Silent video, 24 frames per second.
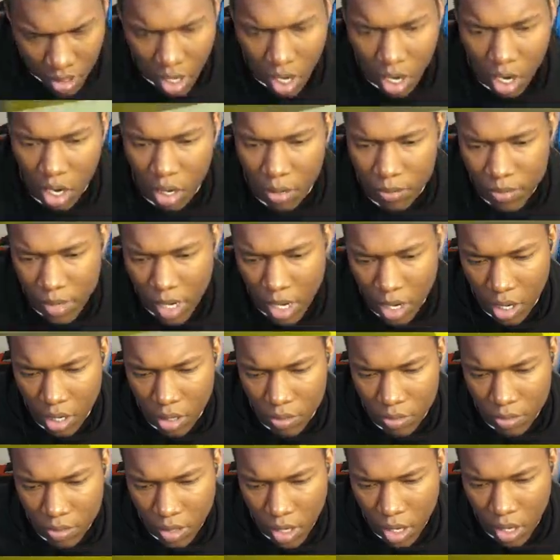Uh-oh,
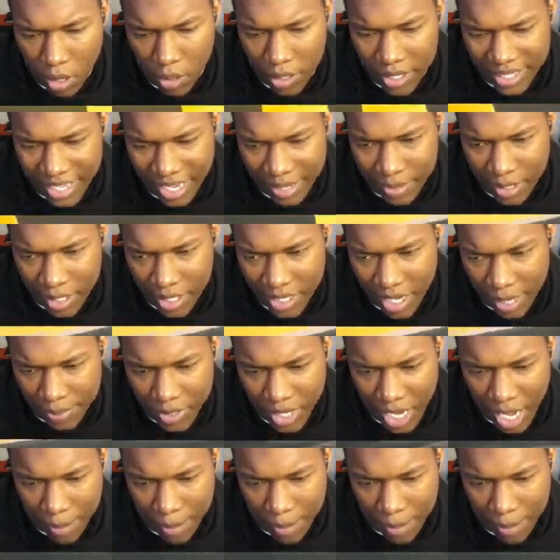uh-oh. Oh, he's at he's up